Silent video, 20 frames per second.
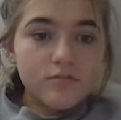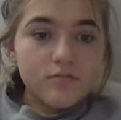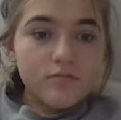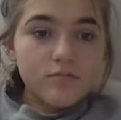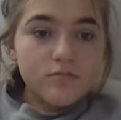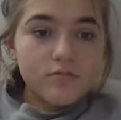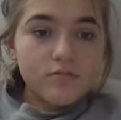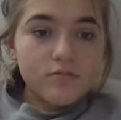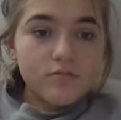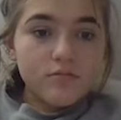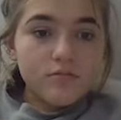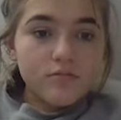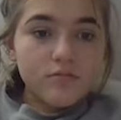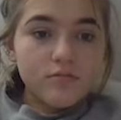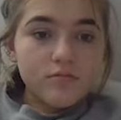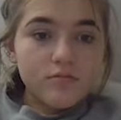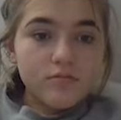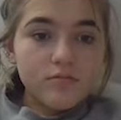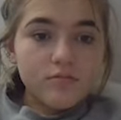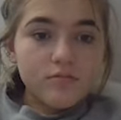
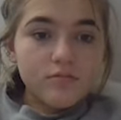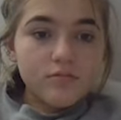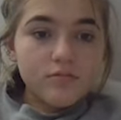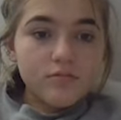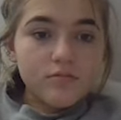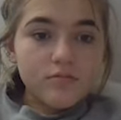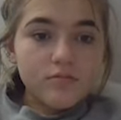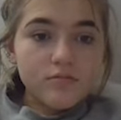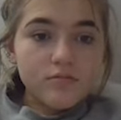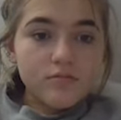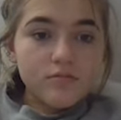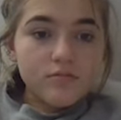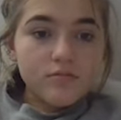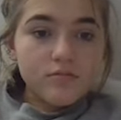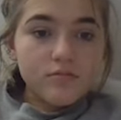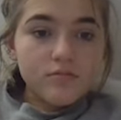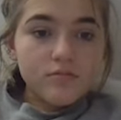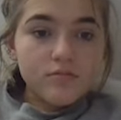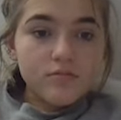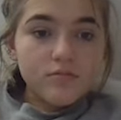
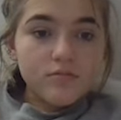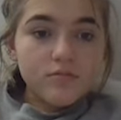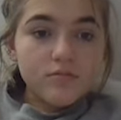No words are spoken by the person on screen.